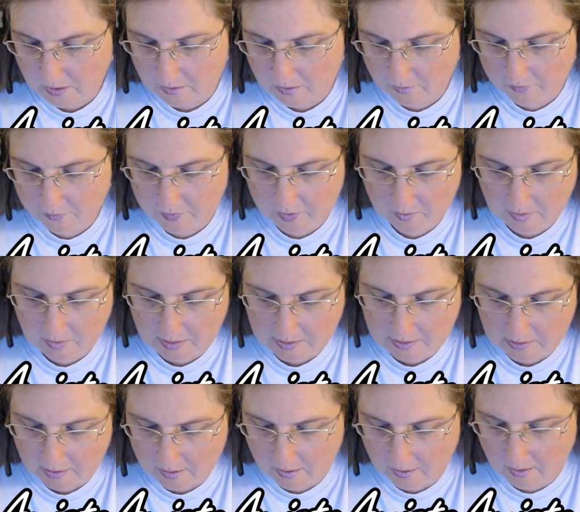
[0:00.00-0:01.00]
there's a few
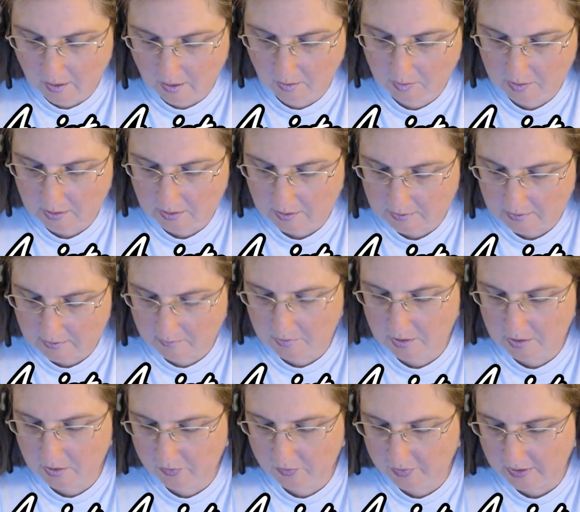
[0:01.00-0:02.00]
ways I could go with this. I'm
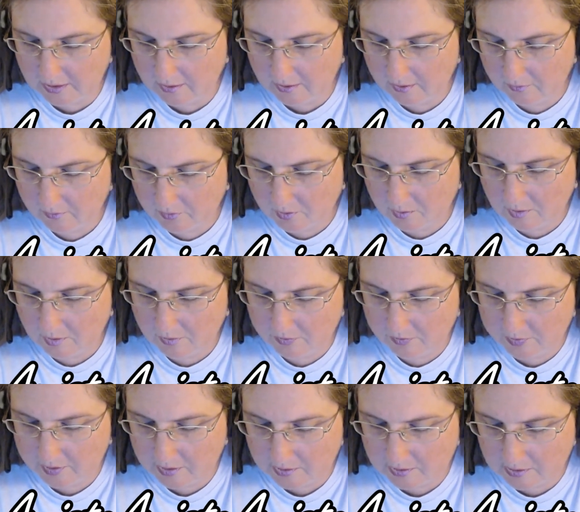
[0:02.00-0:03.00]
just feeling for what
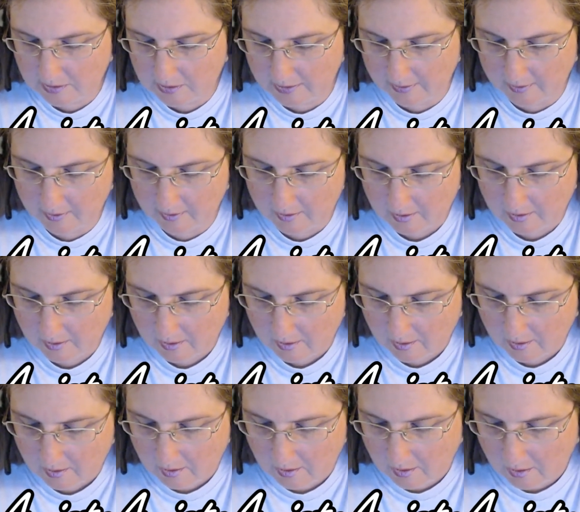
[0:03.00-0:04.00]
feels like
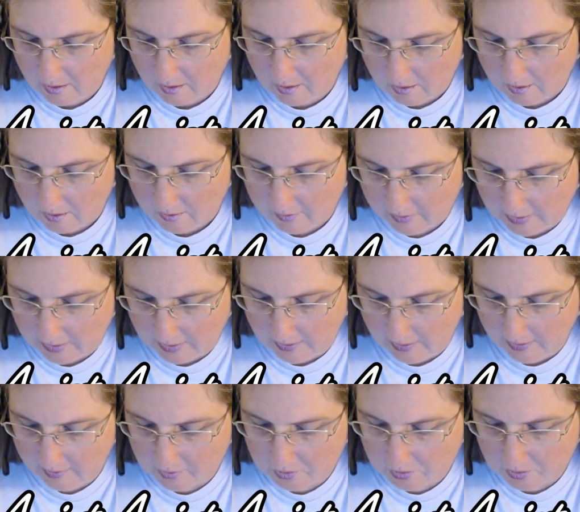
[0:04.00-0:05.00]
the
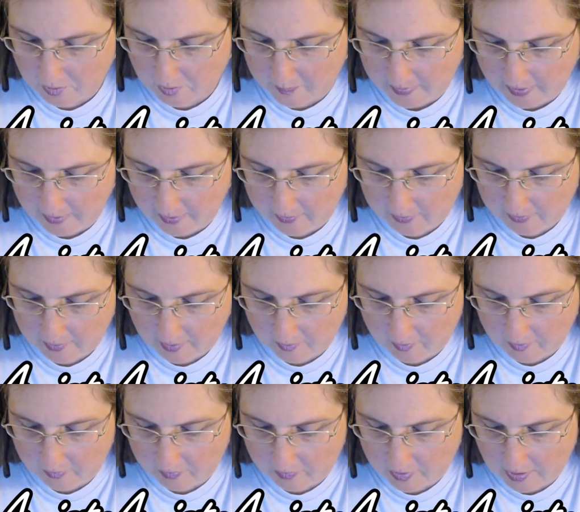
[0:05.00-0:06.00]
actual path
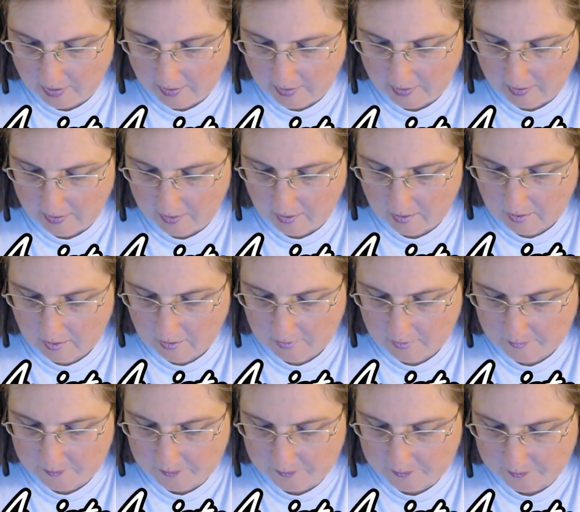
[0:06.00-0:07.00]
that we've got here.
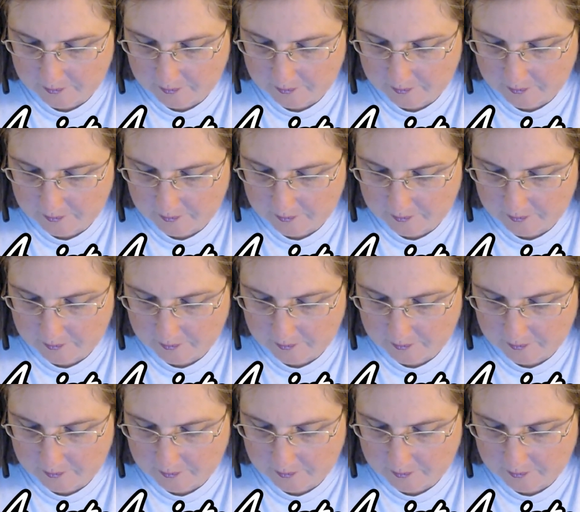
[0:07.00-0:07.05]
